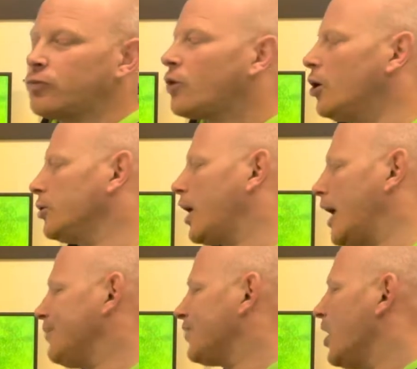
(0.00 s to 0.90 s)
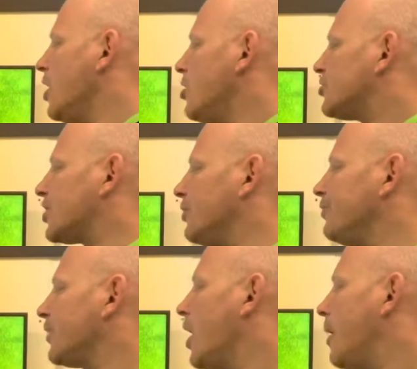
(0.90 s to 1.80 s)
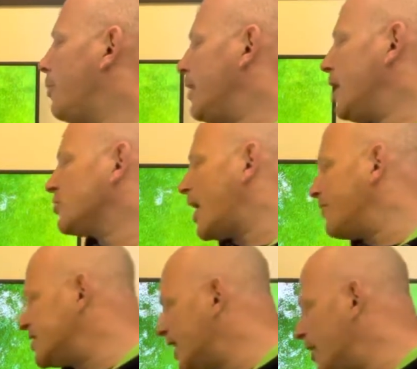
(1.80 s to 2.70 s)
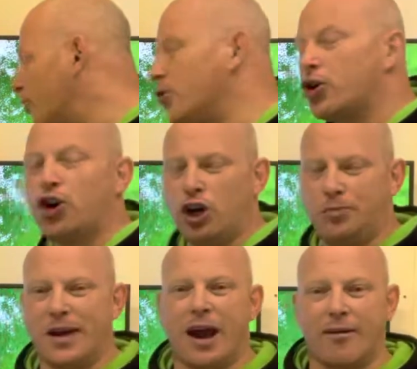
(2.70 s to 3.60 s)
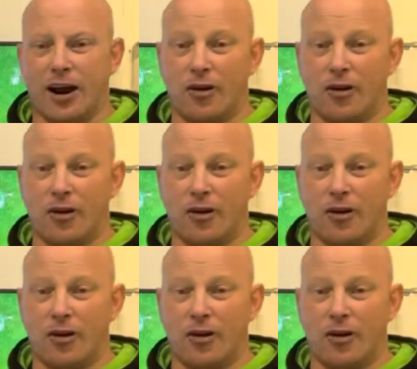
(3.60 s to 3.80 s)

Okay, so but we also have this thing that could be carried out.